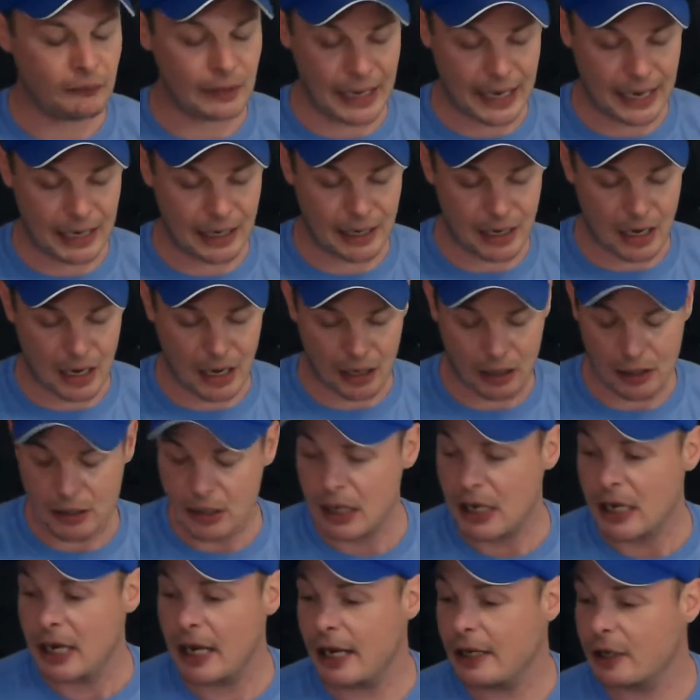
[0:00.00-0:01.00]
And
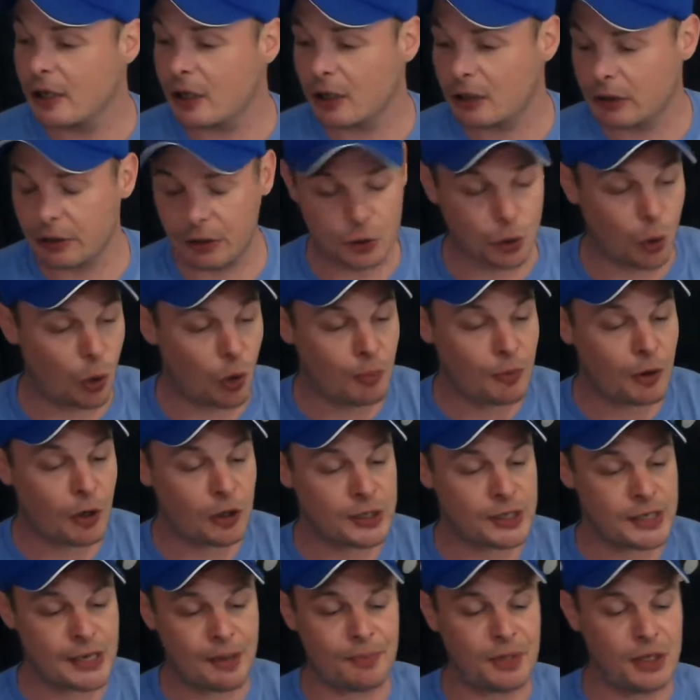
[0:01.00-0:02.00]
in your dorm
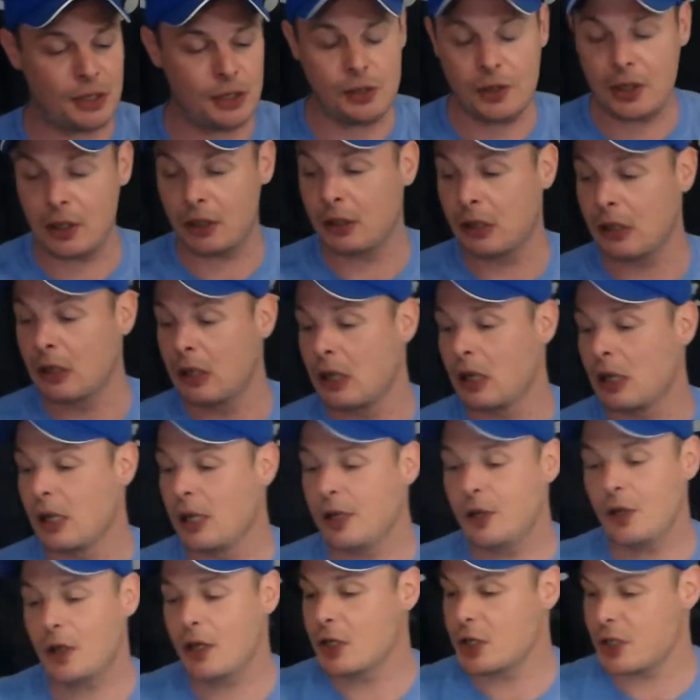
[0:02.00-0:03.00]
or something, you
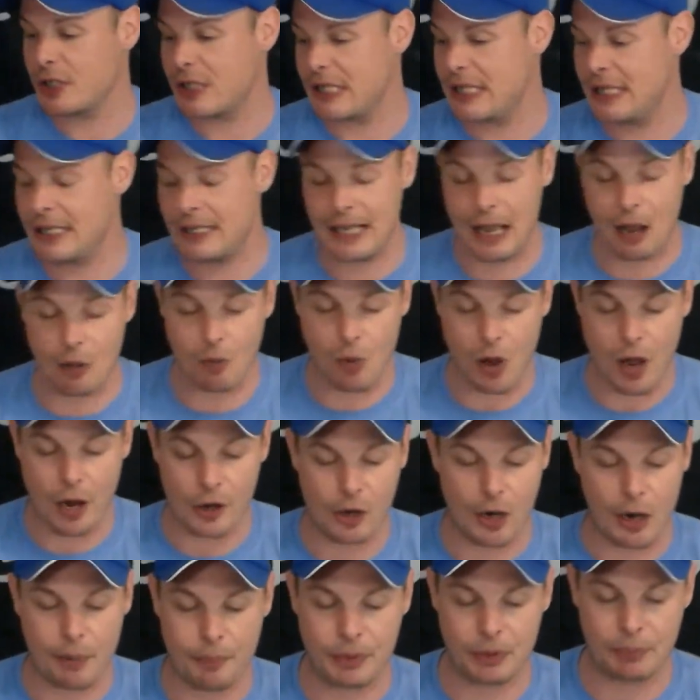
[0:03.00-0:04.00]
can just heat that
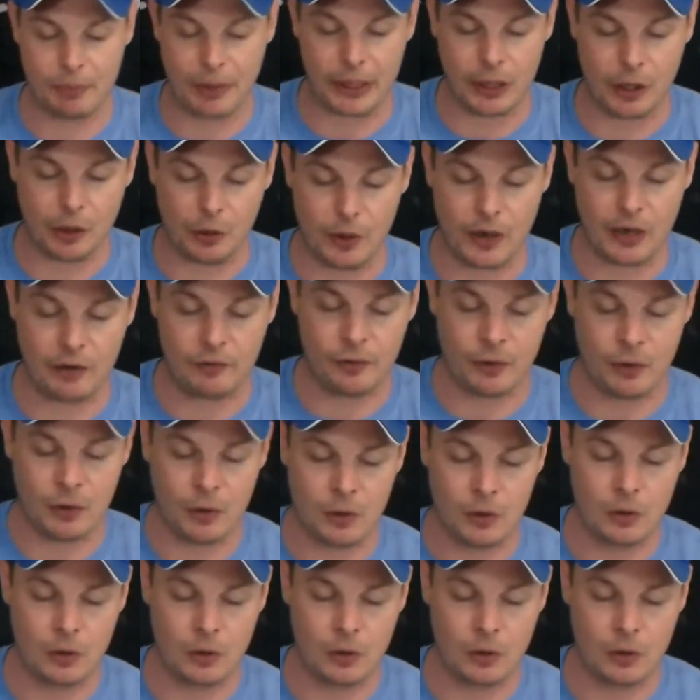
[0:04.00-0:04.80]
water up in the microwave.